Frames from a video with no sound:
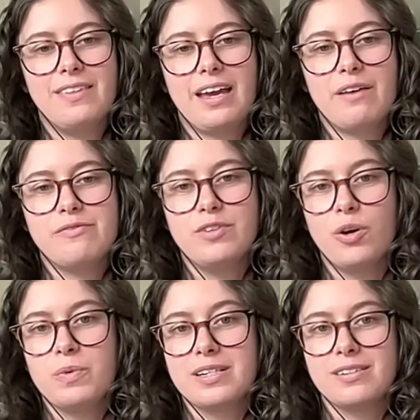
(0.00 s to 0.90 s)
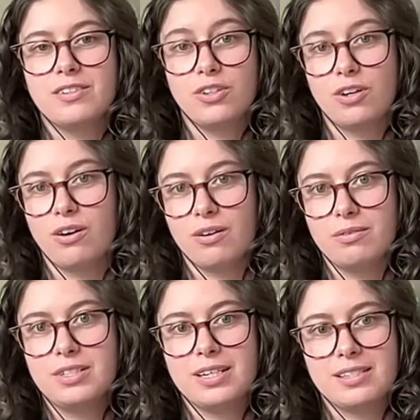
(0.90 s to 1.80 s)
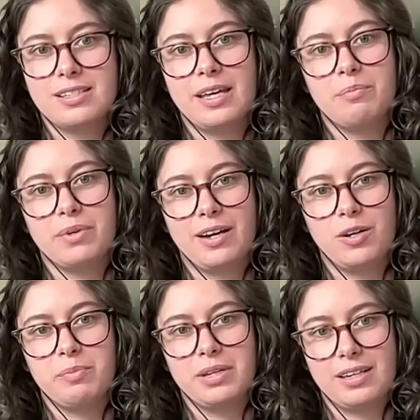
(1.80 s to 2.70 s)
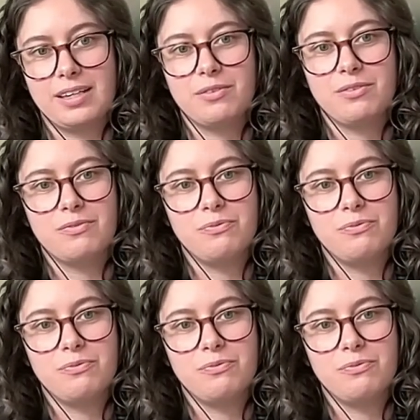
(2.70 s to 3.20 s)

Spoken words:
they have nowhere to go to escape accountability.